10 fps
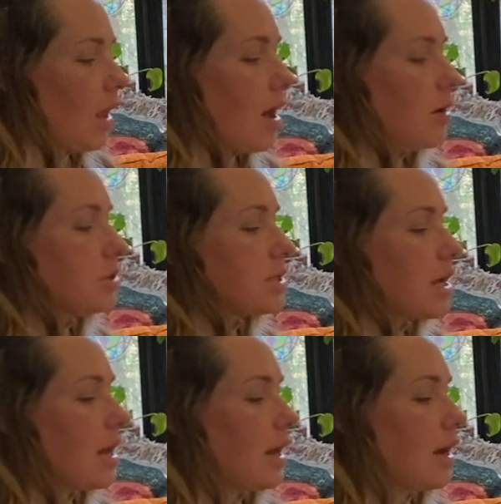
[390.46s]
I'll just
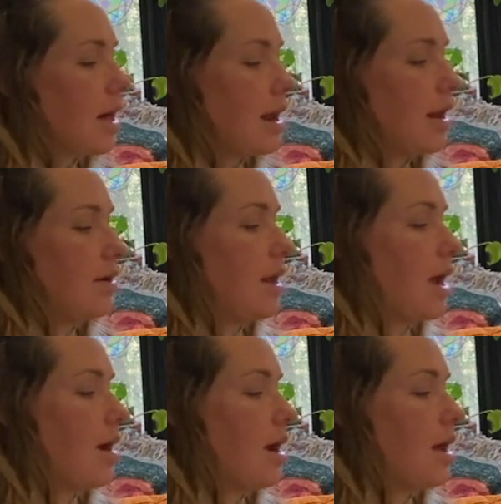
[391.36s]
kind of cut out an
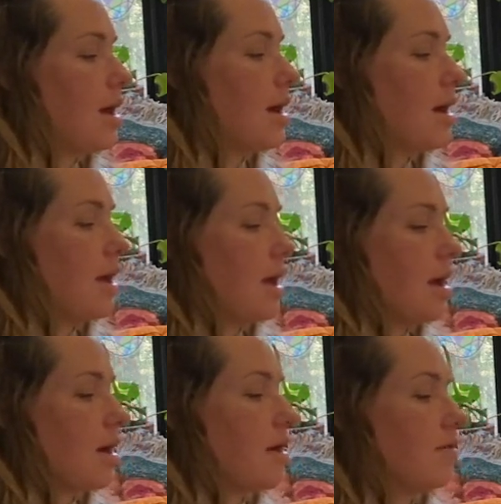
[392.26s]
area
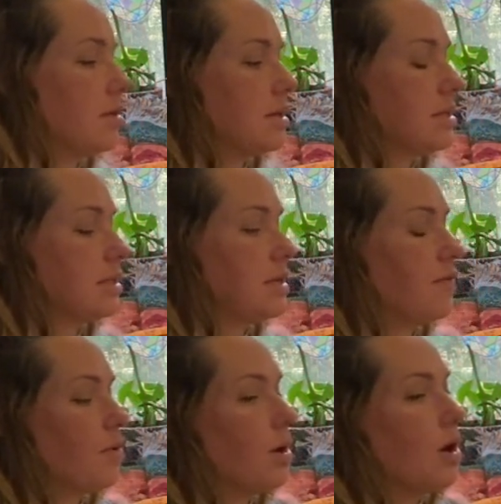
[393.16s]
and cover this in
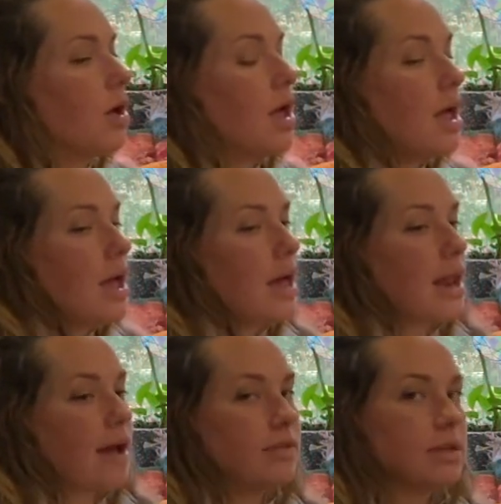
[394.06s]
tinfoil and
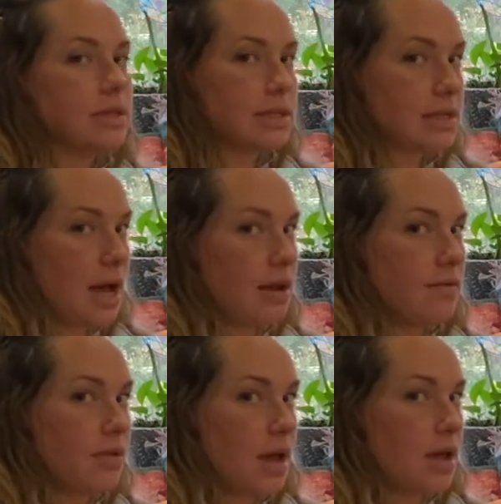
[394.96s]
have this as kind of
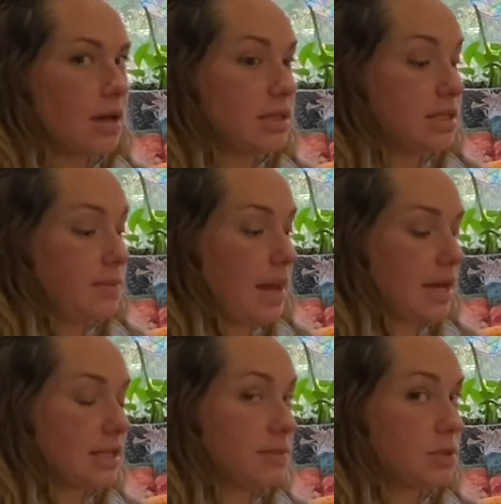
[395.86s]
like a
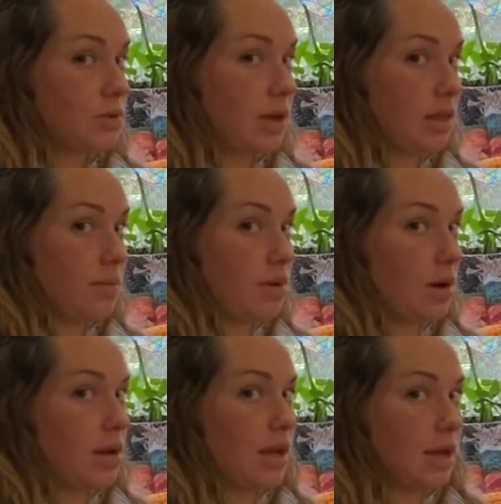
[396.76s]
space between the
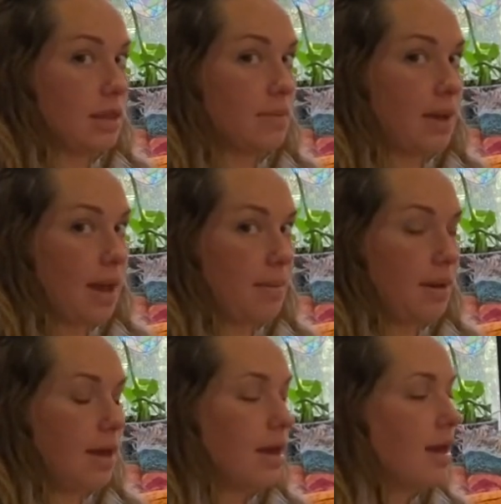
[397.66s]
burning and the
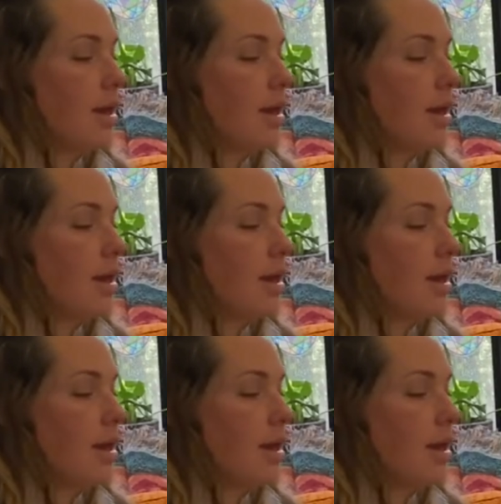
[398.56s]
baby.